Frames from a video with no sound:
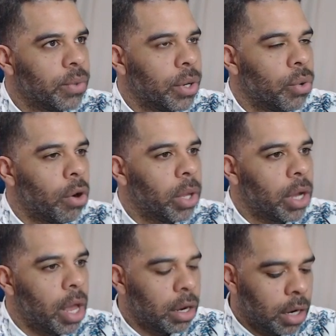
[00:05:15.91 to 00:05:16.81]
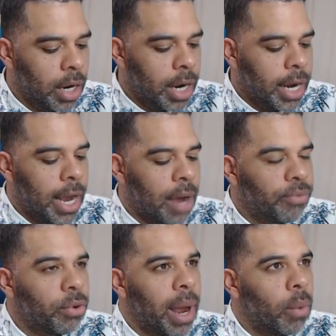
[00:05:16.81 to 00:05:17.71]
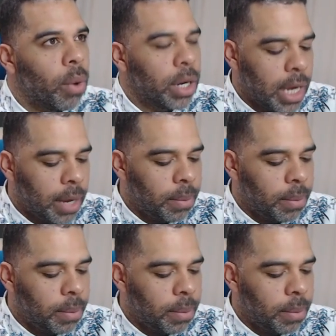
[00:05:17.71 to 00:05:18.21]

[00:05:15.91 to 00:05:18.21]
to a normal color after my workday.